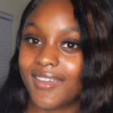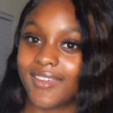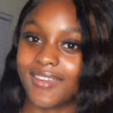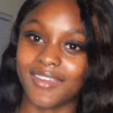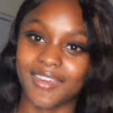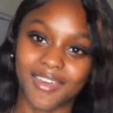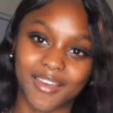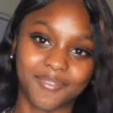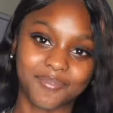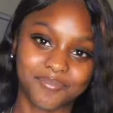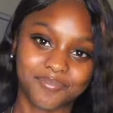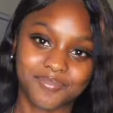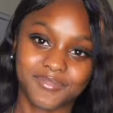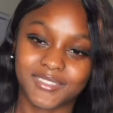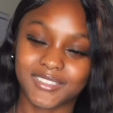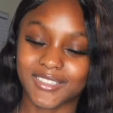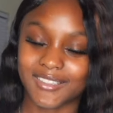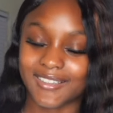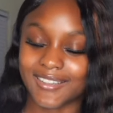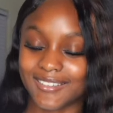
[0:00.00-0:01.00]
Yeah,
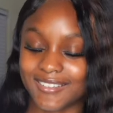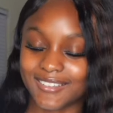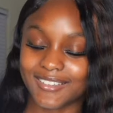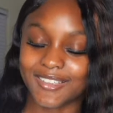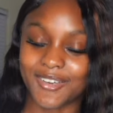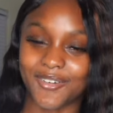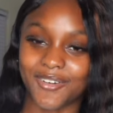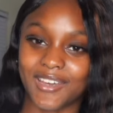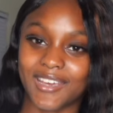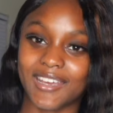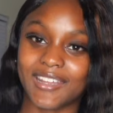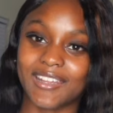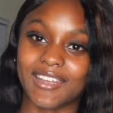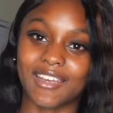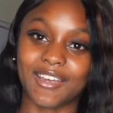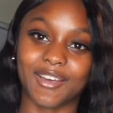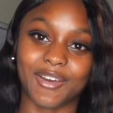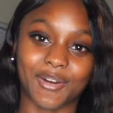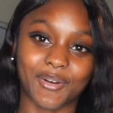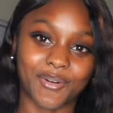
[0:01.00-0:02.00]
so let's just go ahead
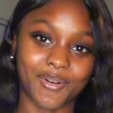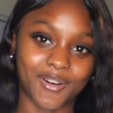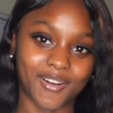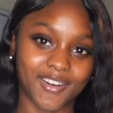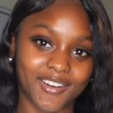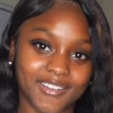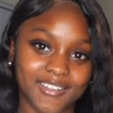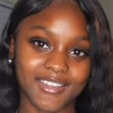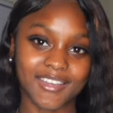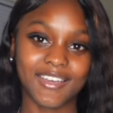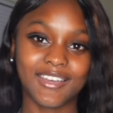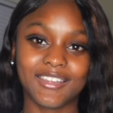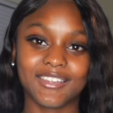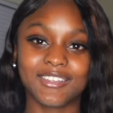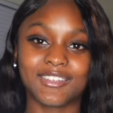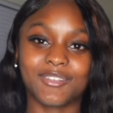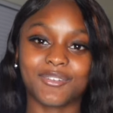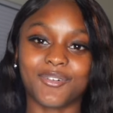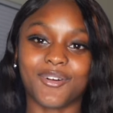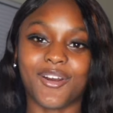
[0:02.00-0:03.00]
and go on
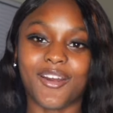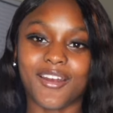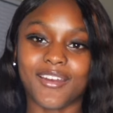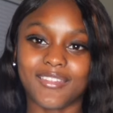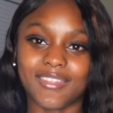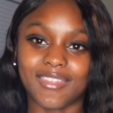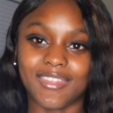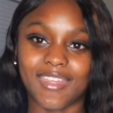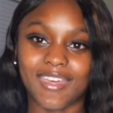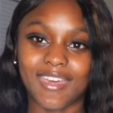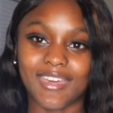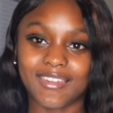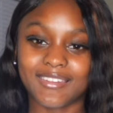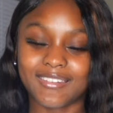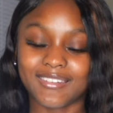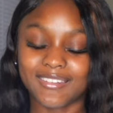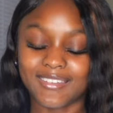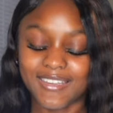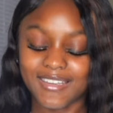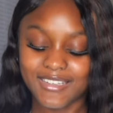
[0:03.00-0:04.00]
to our
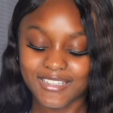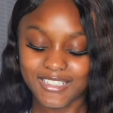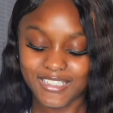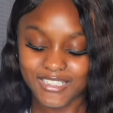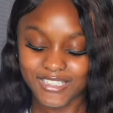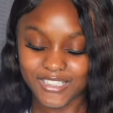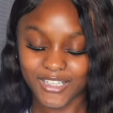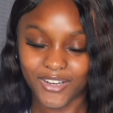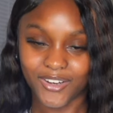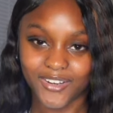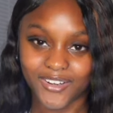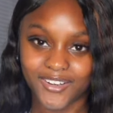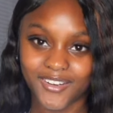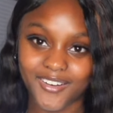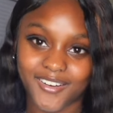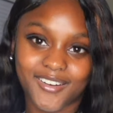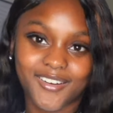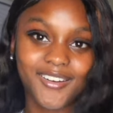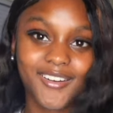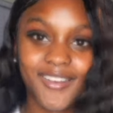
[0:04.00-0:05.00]
next
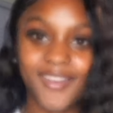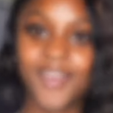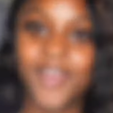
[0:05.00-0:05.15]
shirt.